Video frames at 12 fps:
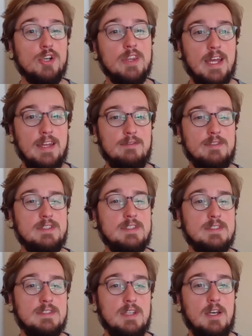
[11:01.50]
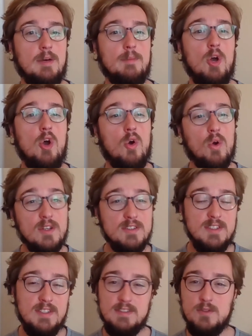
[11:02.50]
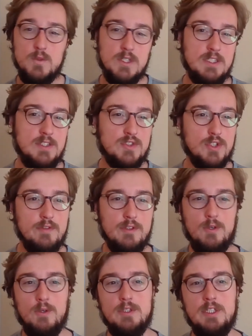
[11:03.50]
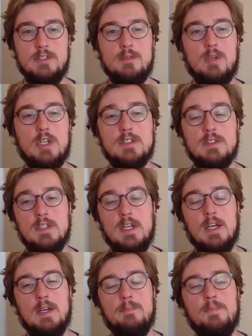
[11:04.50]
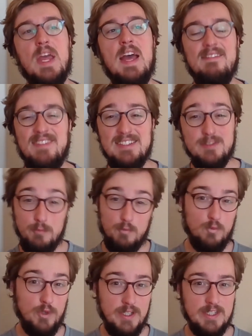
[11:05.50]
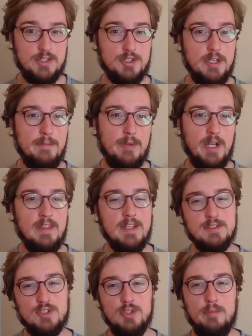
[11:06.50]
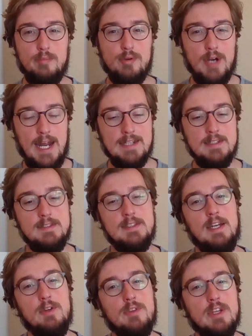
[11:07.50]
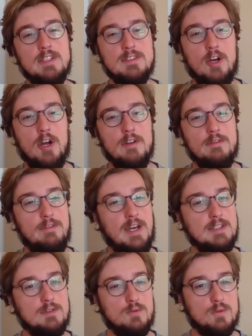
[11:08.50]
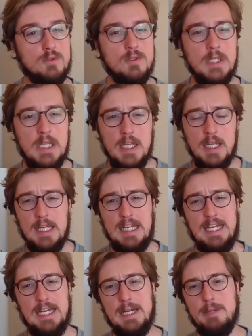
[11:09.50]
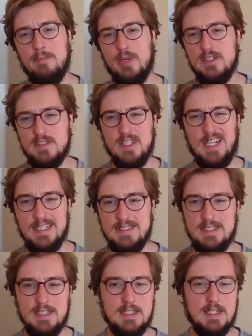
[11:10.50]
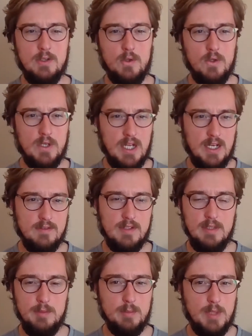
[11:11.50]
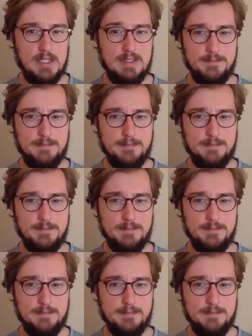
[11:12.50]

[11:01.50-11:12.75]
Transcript: that emphasis, or else it doesn't really deserve the quotation marks. That's really extreme, but I think it's good practice. I don't think it's a hard and fast rule, but it's a nice thing to kind of keep in mind.